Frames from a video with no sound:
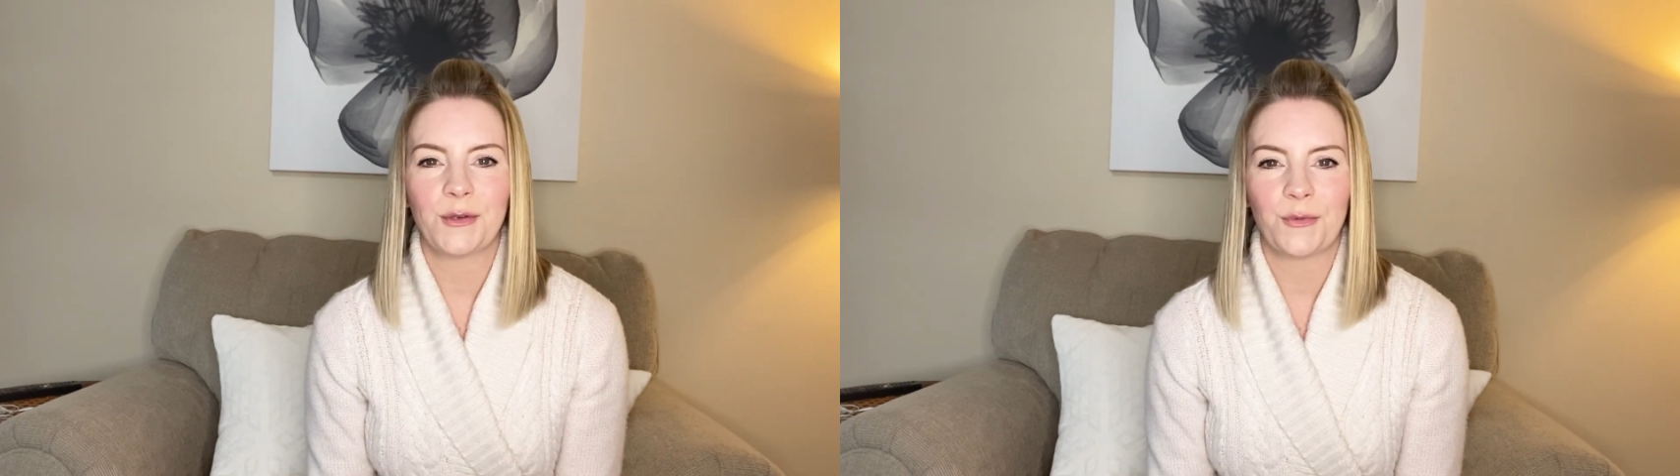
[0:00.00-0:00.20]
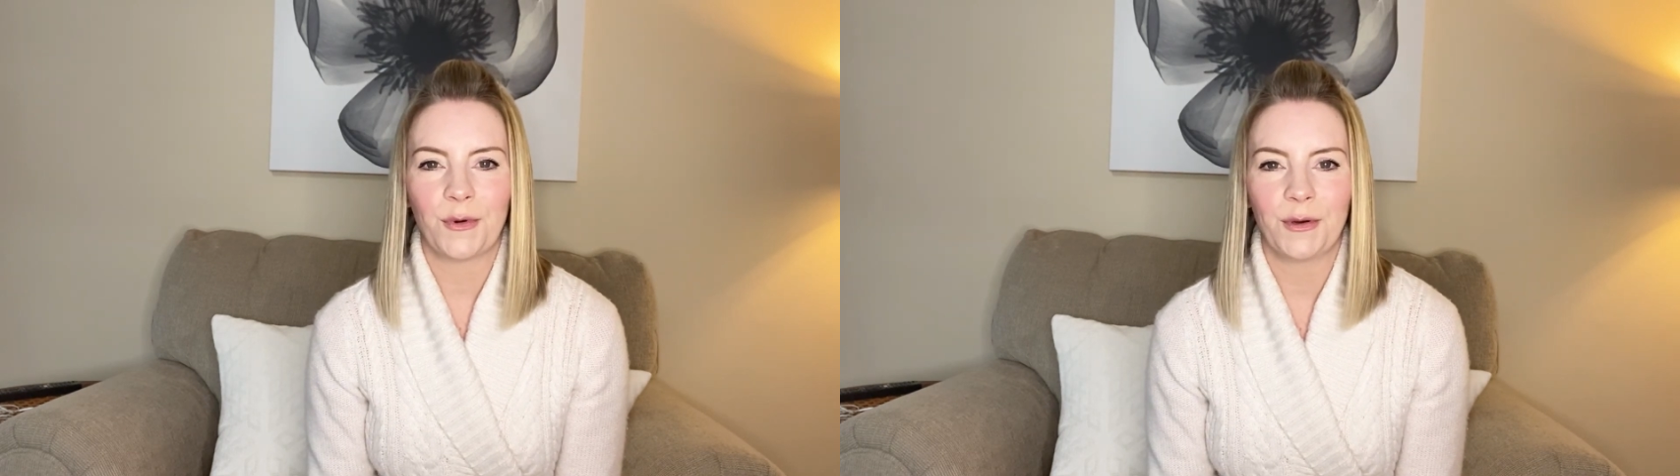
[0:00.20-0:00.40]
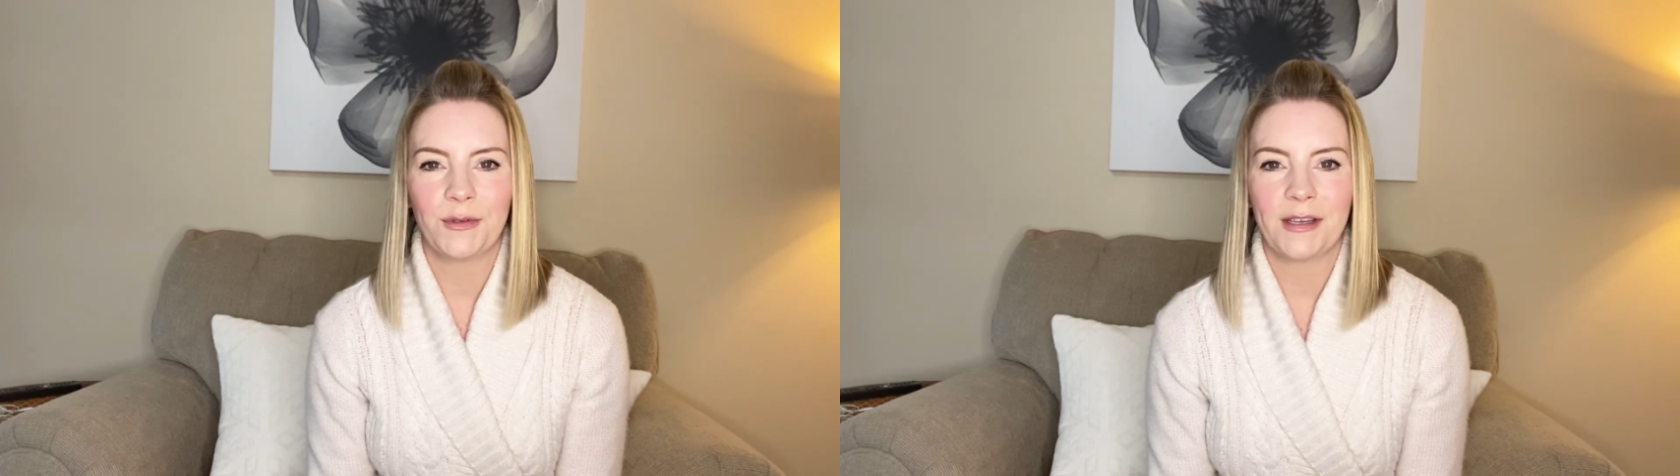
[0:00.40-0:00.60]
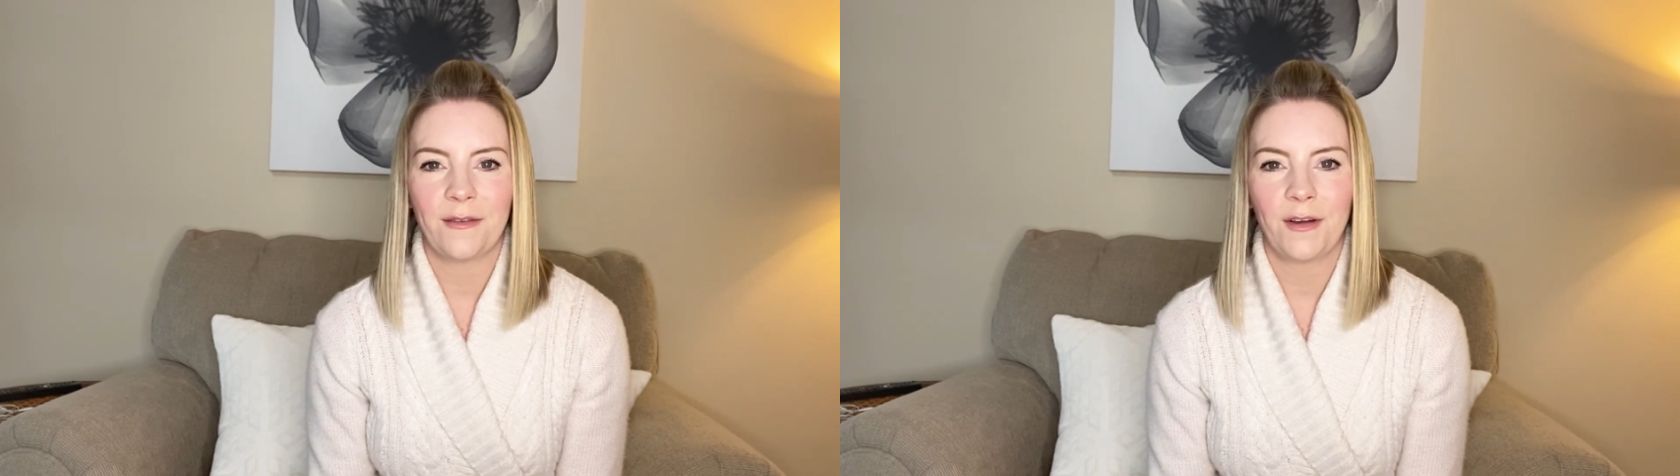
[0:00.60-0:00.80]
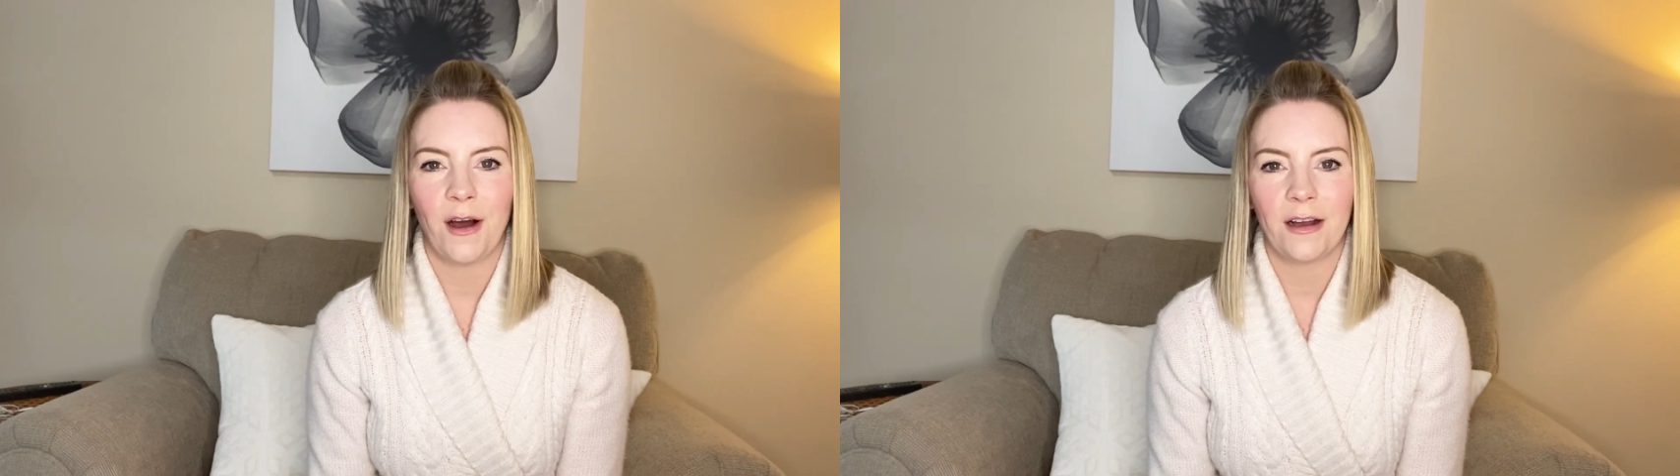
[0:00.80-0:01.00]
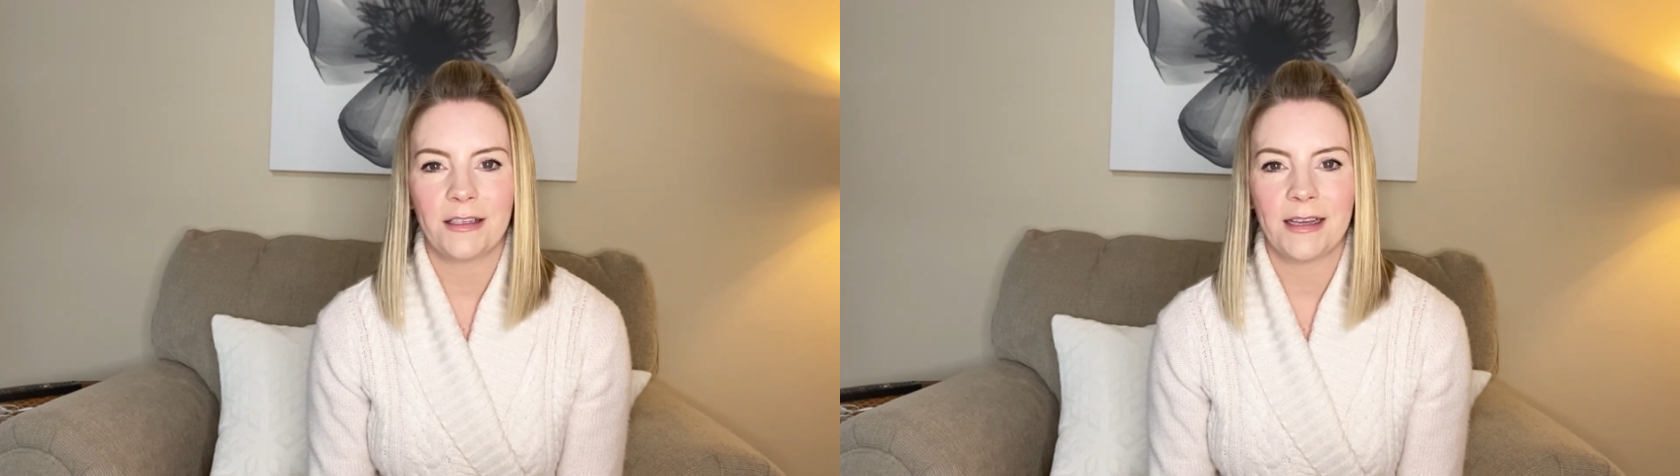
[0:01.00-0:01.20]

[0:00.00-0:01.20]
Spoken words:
roads I've gone